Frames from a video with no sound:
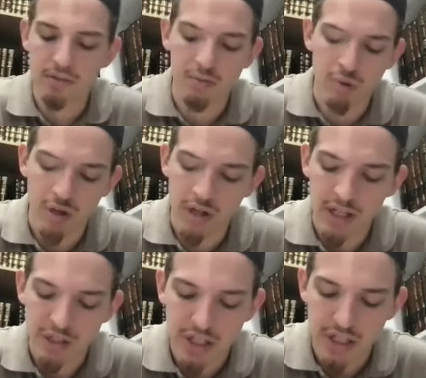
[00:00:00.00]
were
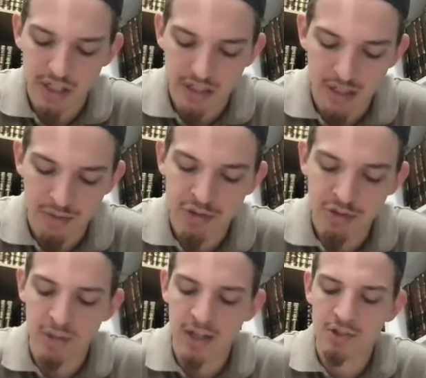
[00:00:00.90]
Ash'ari. And the
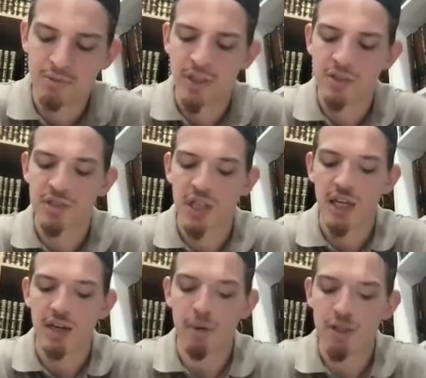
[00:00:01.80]
reason why is because
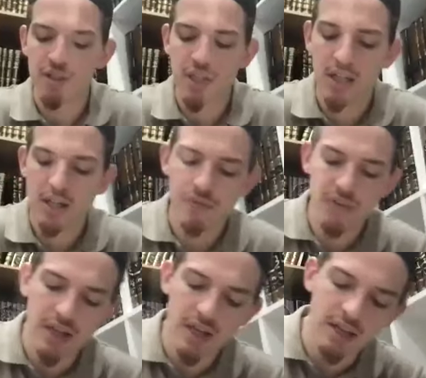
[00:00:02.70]
Basra
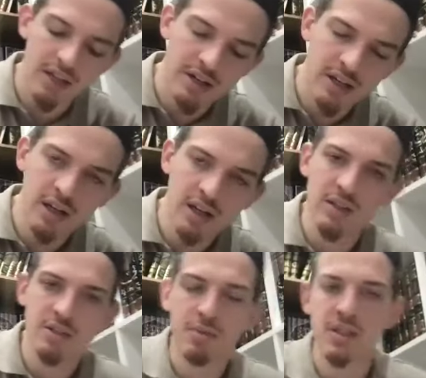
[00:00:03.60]
and Iraq
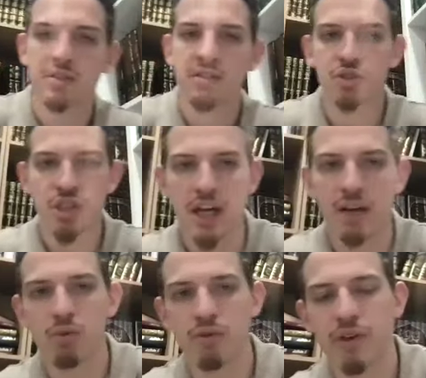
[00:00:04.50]
and these places,
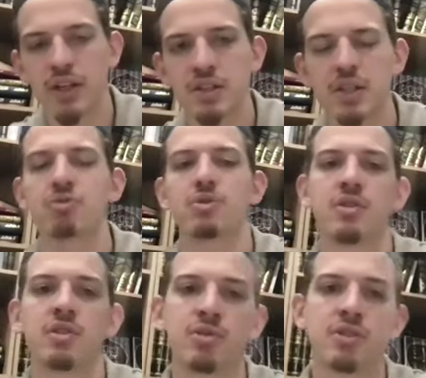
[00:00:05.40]
Sham, were very central
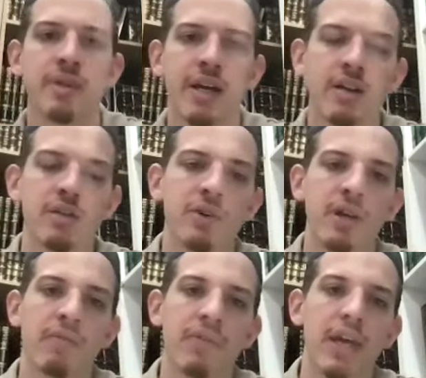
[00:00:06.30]
to the Muslim land,
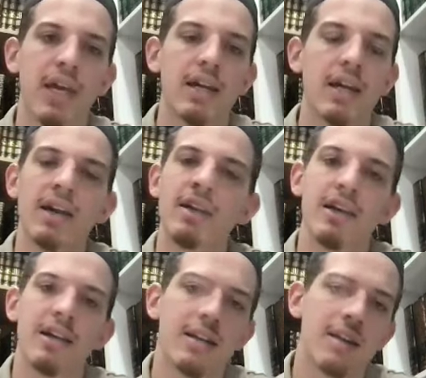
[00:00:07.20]
right? And
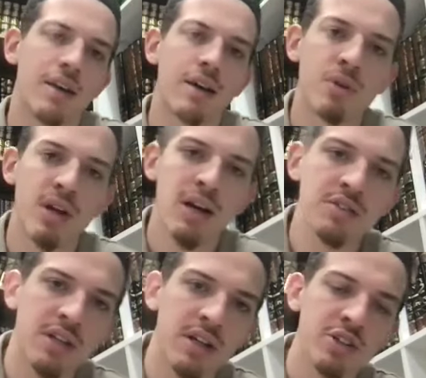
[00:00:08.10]
Abu
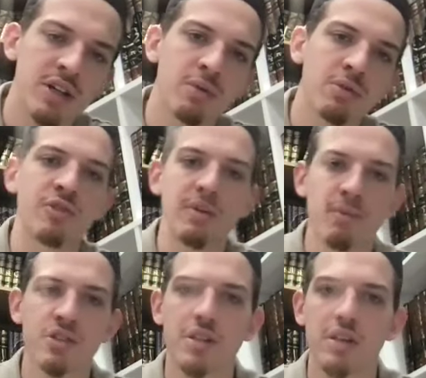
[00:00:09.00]
al-Hasan al-Ash'ari was from
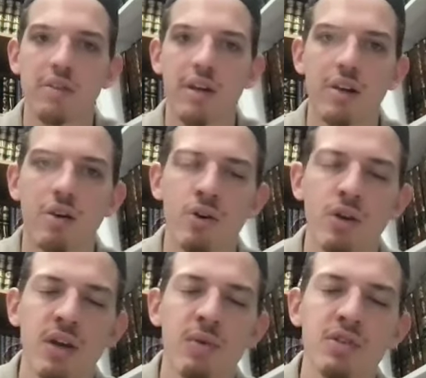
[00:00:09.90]
Basra, right? Or
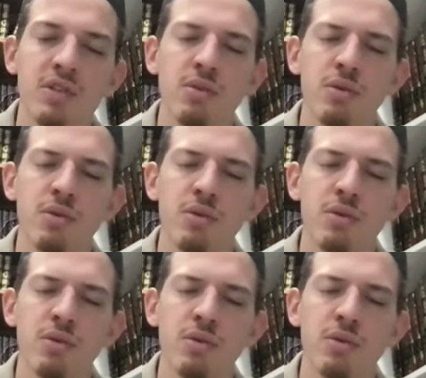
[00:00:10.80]
no, he was